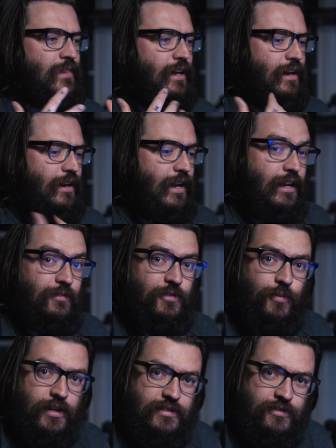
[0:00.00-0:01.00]
And if
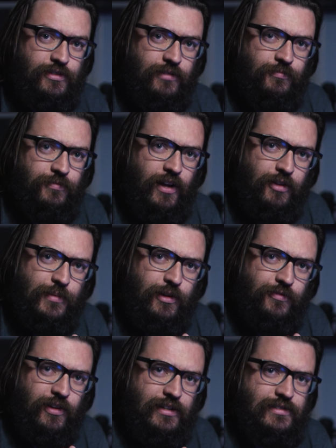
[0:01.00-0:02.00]
you want to, you can follow me
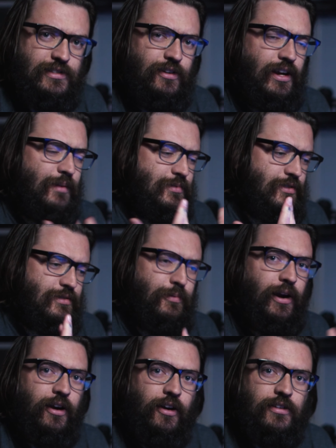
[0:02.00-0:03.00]
over on Instagram. Search
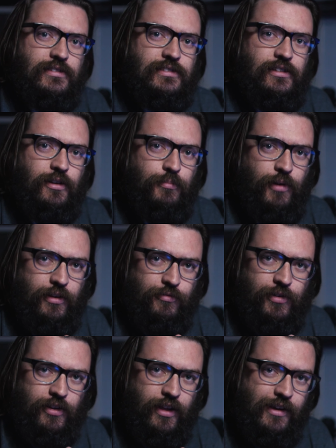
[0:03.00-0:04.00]
Brett Carlsen or Brett in
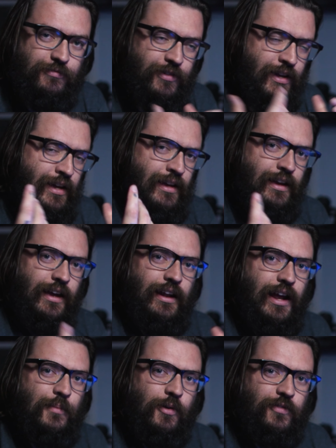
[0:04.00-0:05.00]
real life, and
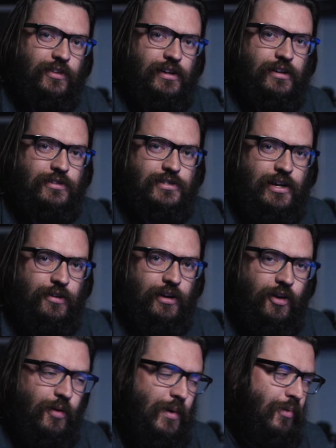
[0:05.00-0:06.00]
I am over there
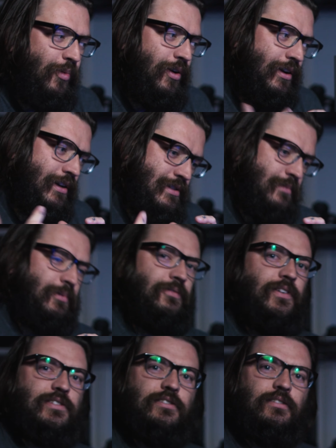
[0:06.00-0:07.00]
sharing all my work as a
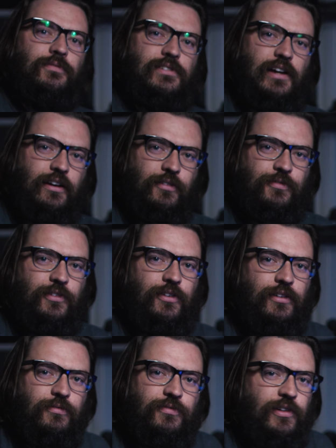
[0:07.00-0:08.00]
professional photographer
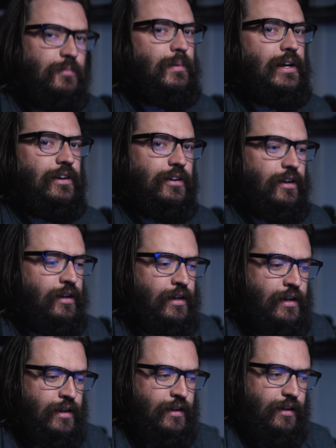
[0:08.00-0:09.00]
and filmmaker,
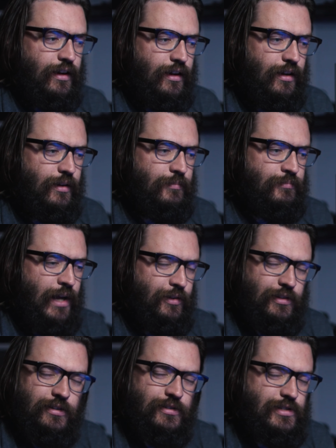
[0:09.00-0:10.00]

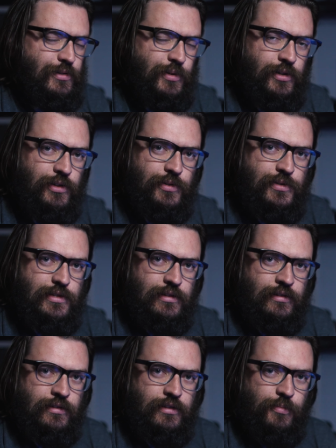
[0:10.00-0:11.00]
out there shooting news
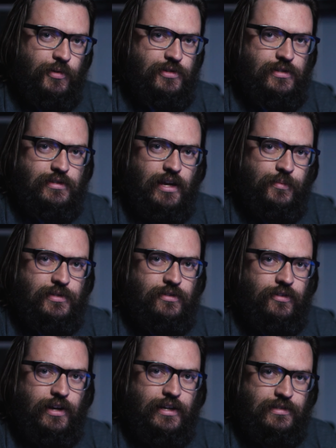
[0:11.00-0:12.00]
and commercial assignments
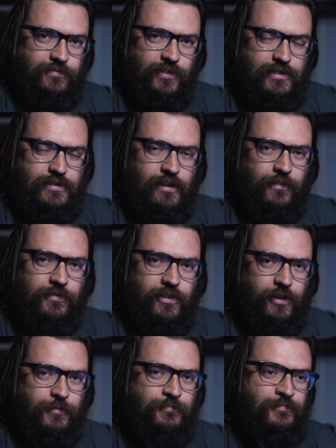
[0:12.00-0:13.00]
and all kinds of fun stuff.
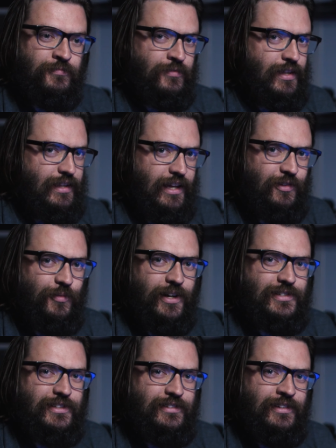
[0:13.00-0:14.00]
So thanks for
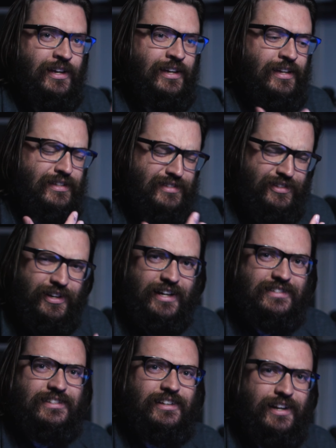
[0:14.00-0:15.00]
watching. See you
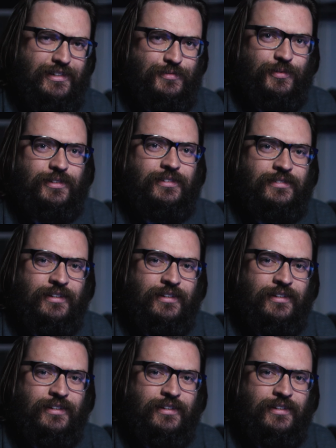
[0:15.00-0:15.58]
guys in the next one.